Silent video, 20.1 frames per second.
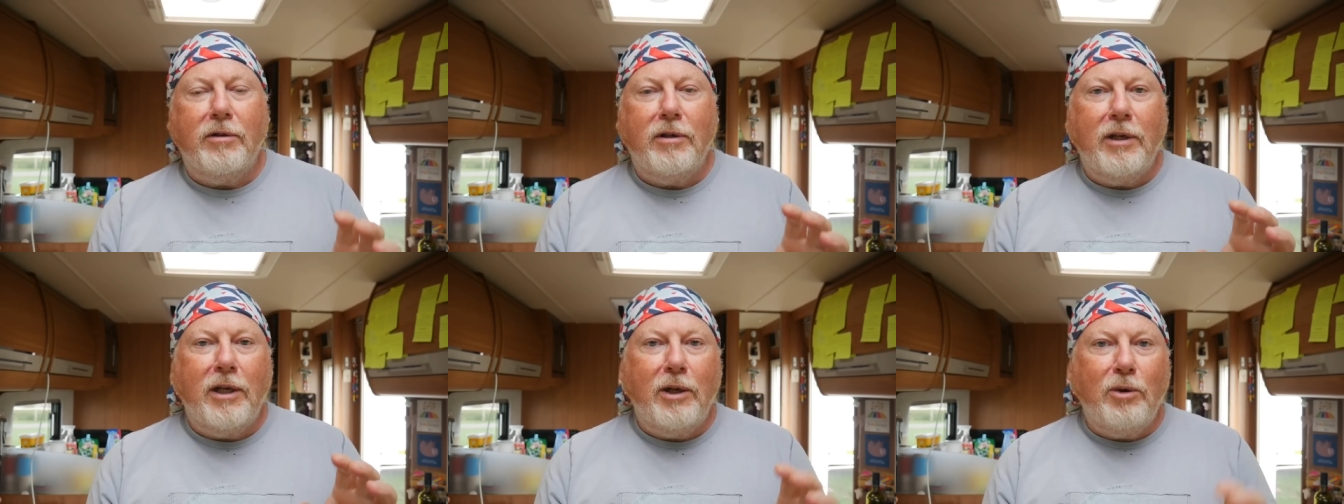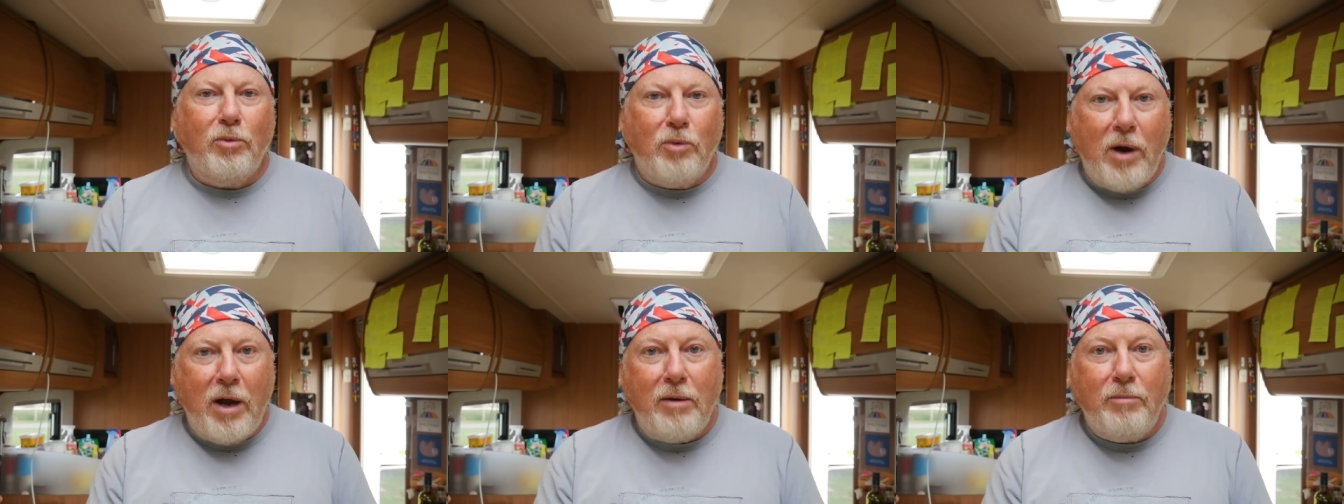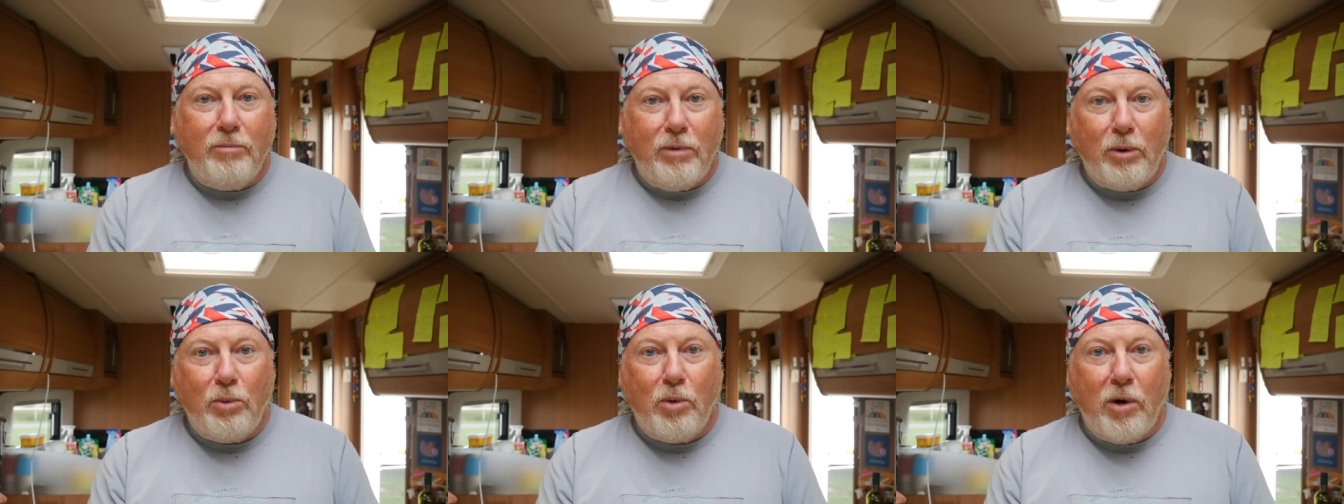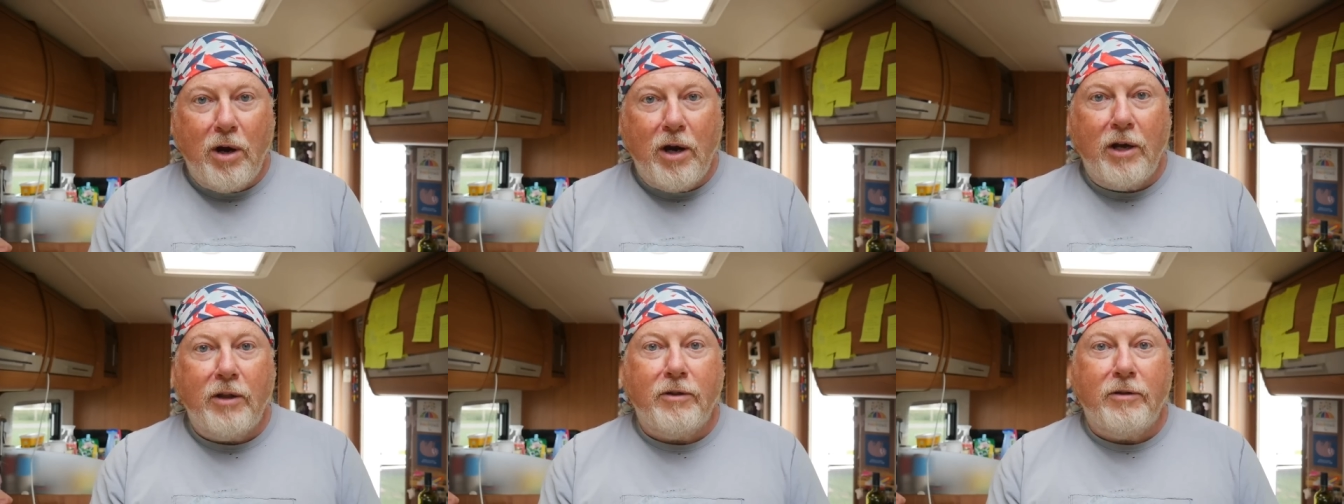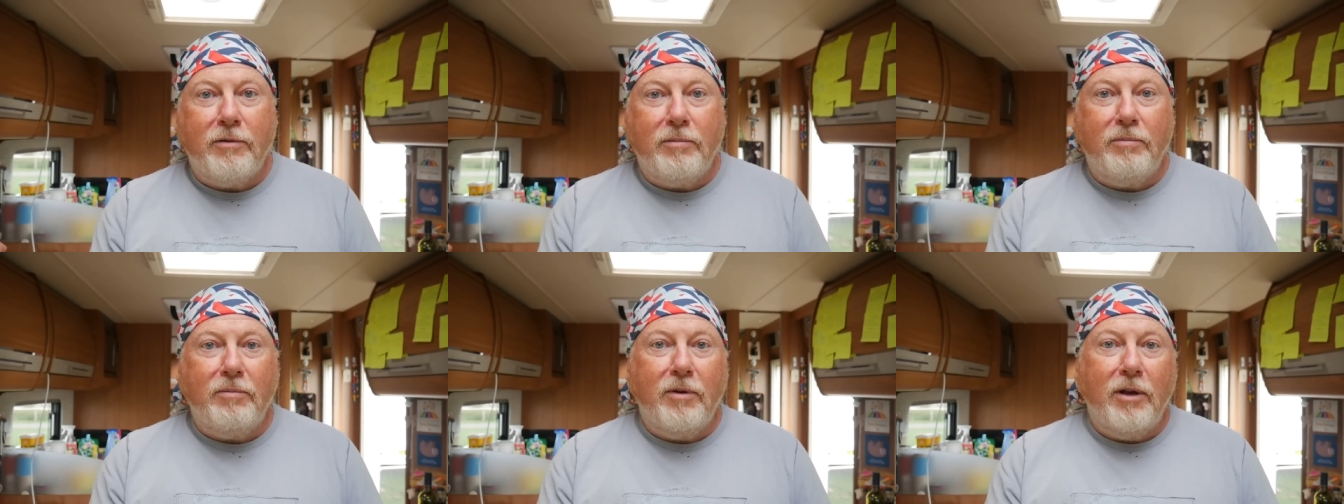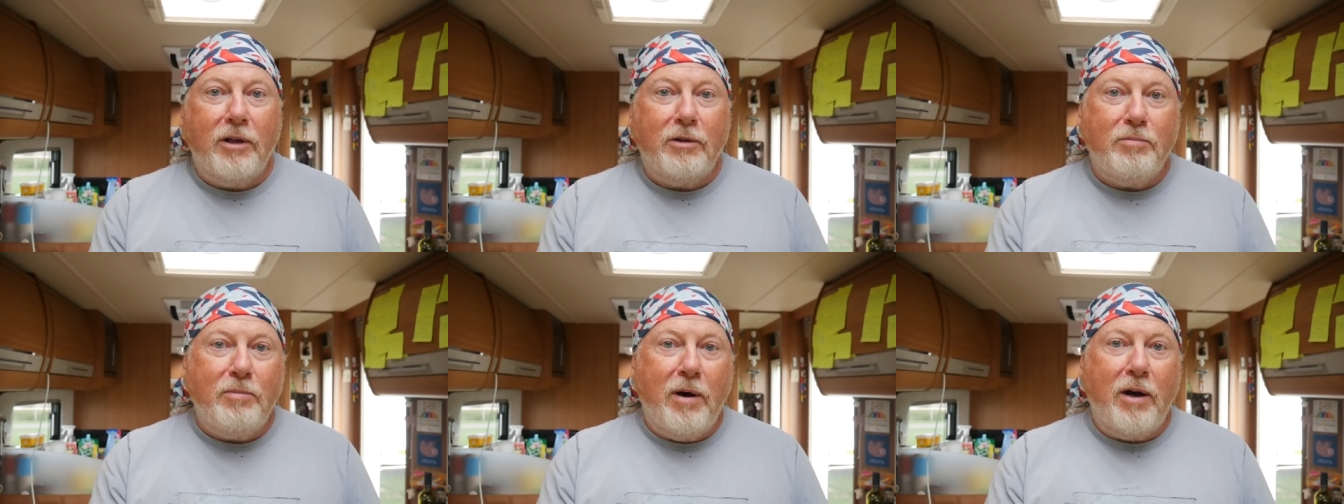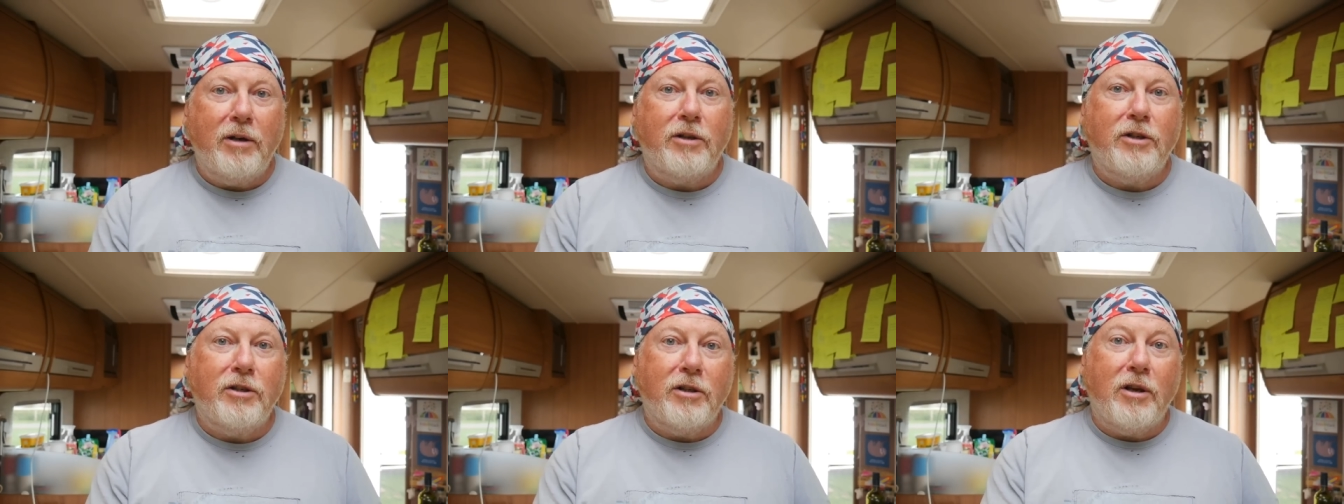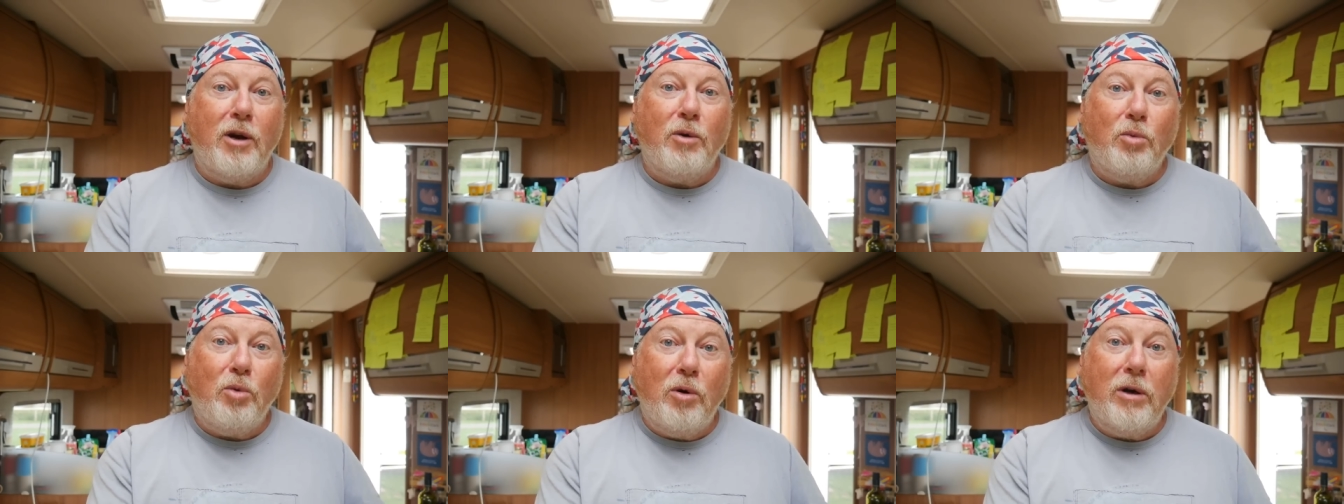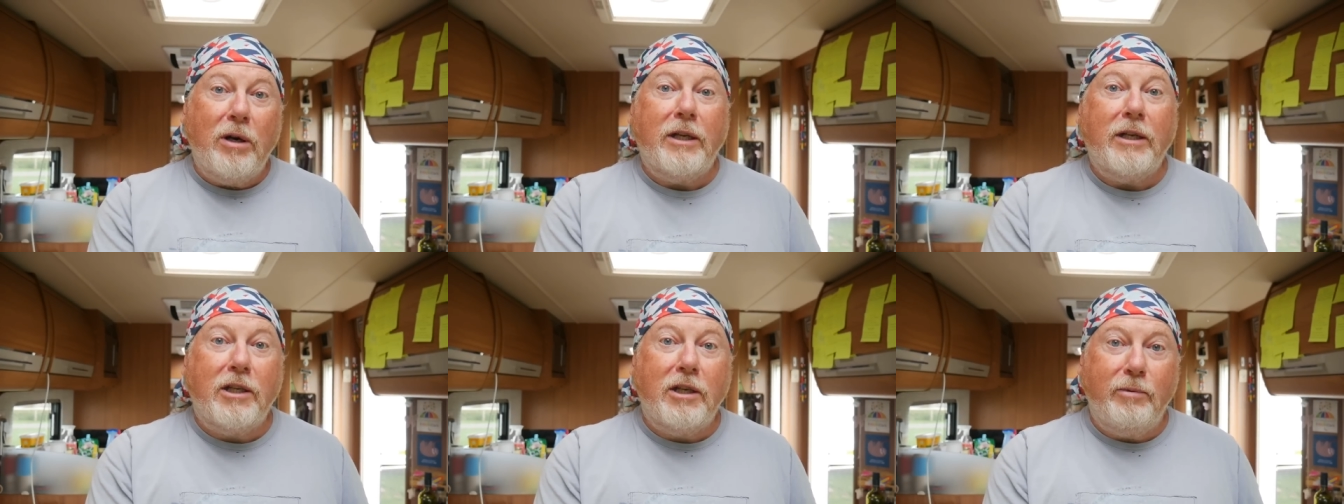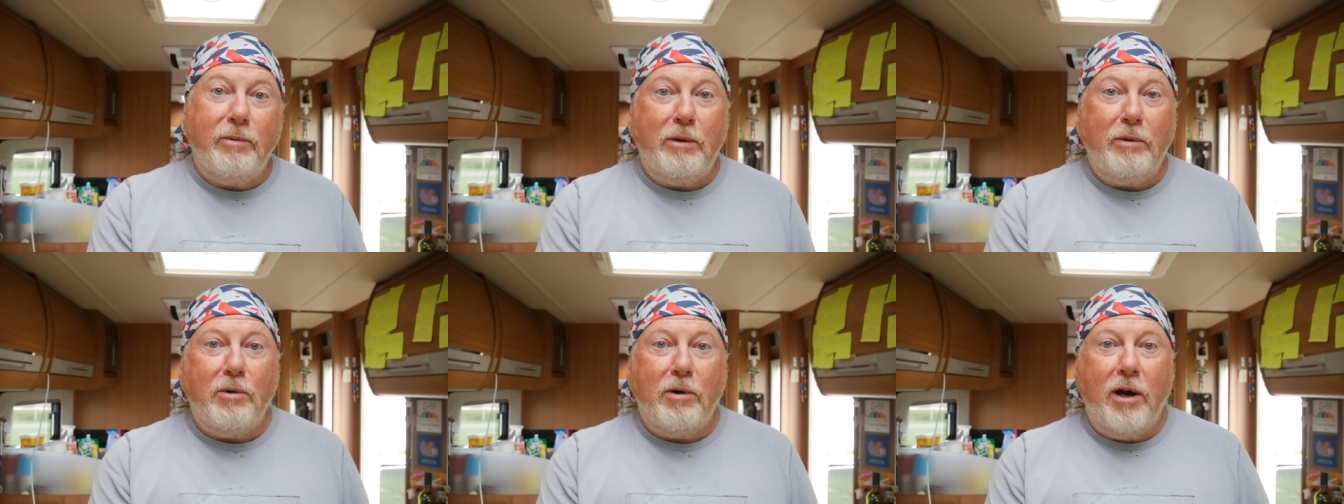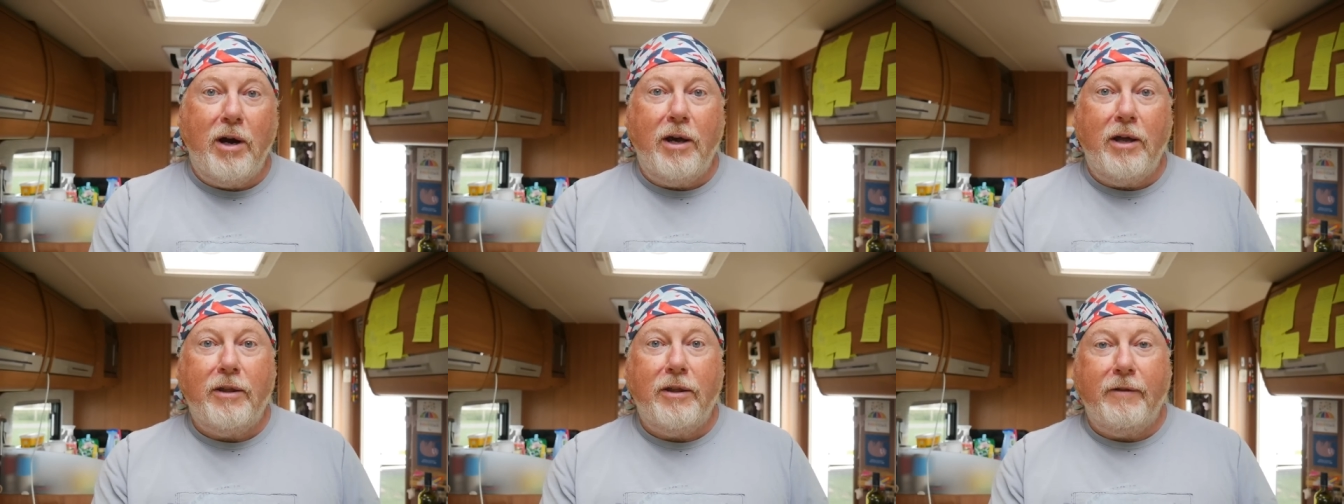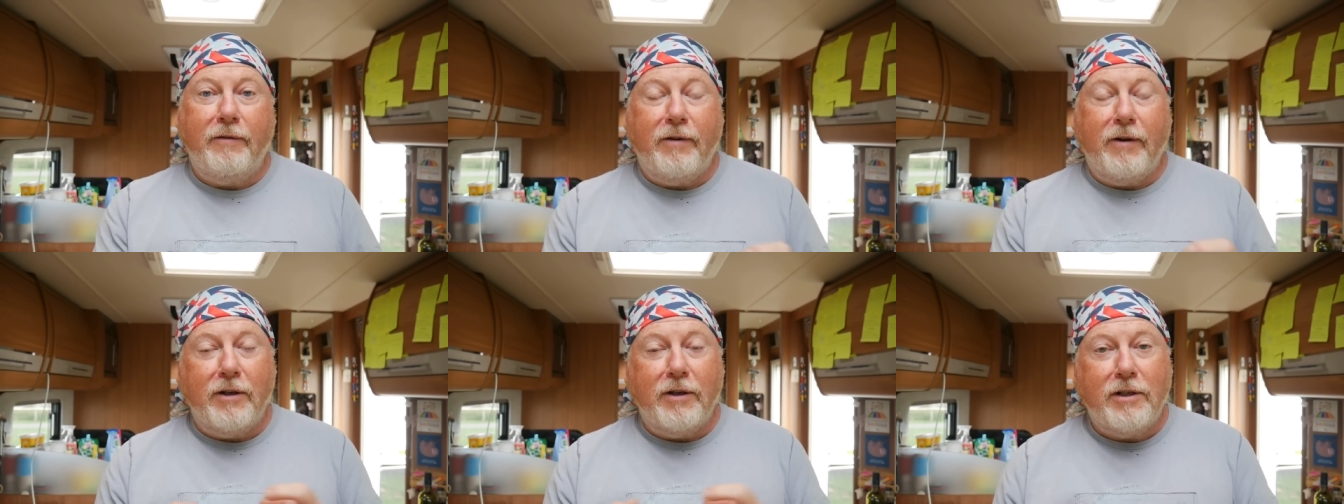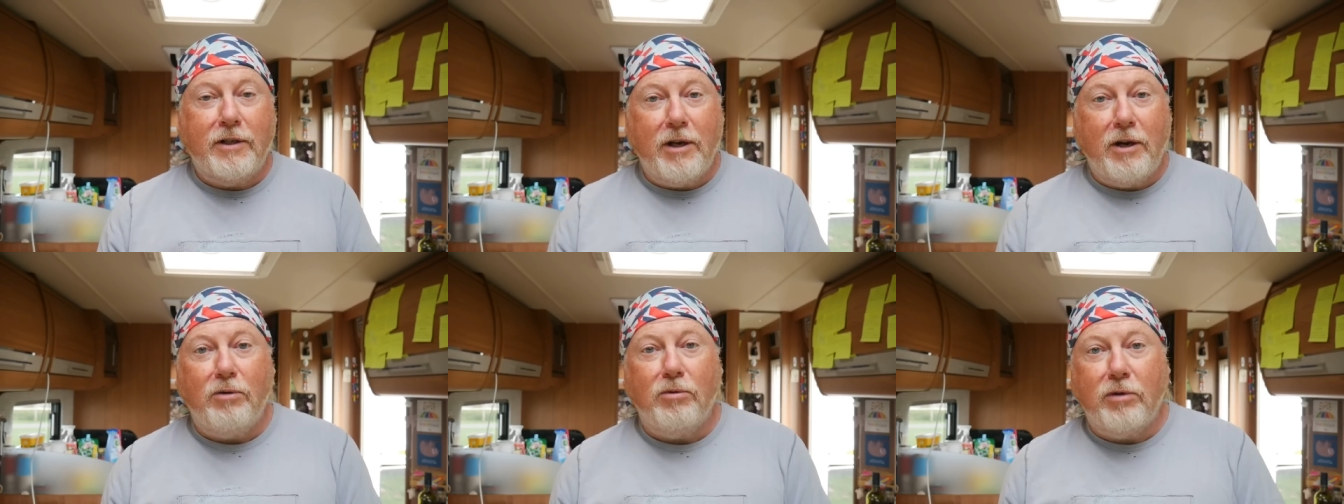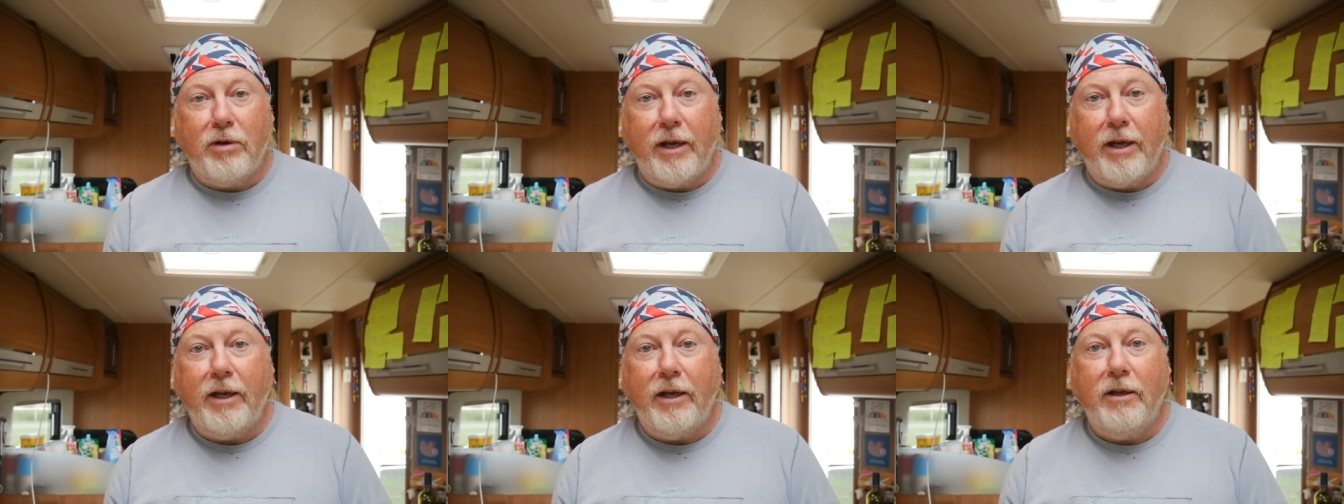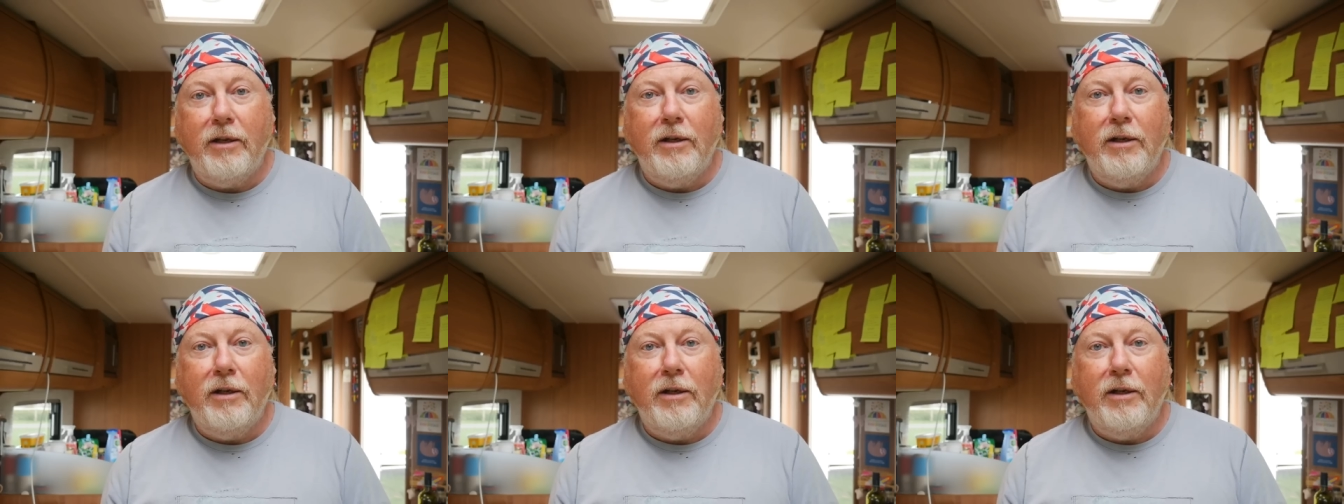It won't be worth as much as I want it to be worth if I sold it,